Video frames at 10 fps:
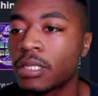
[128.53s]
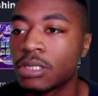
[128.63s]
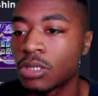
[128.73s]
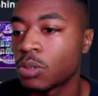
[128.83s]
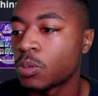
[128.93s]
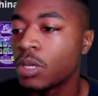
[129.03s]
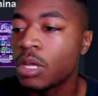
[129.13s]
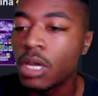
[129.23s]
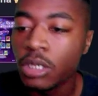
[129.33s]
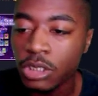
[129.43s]
So
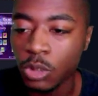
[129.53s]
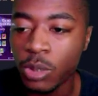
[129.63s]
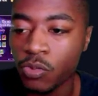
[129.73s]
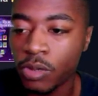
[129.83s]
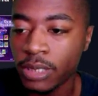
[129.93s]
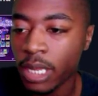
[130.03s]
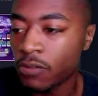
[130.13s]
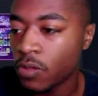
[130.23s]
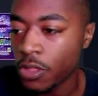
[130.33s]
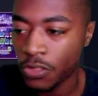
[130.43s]
just a quick rundown
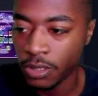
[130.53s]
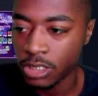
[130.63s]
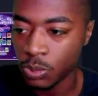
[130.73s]
of all this.